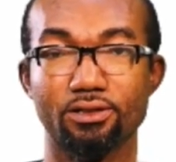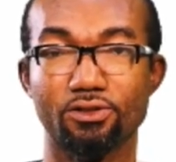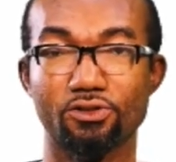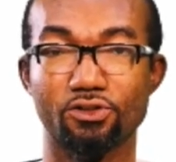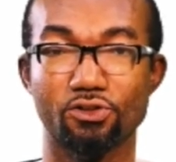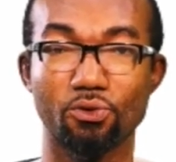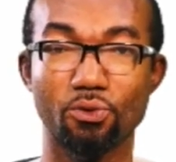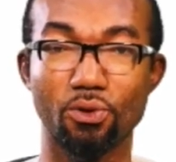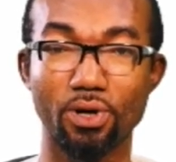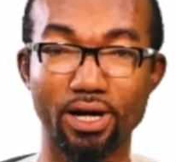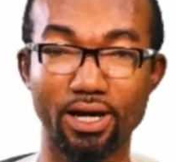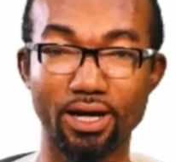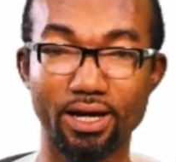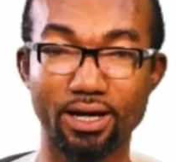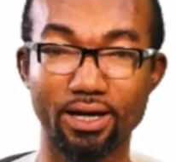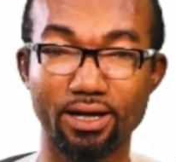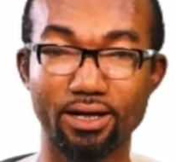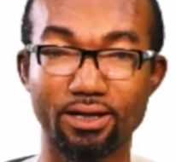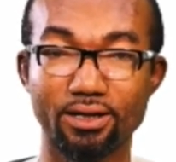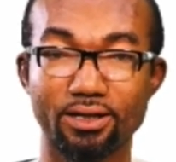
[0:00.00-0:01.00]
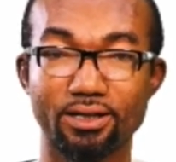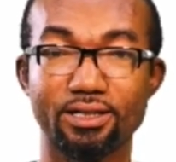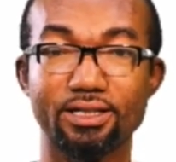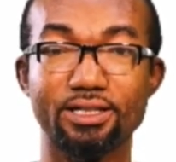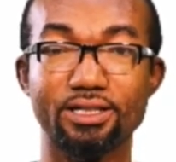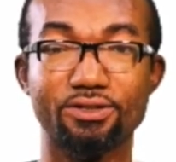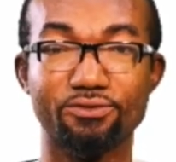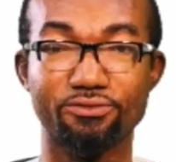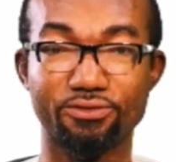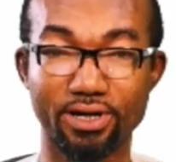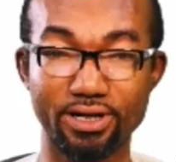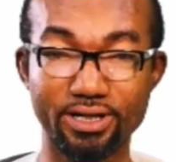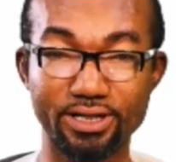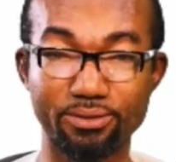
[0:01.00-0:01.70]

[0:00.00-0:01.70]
So air is very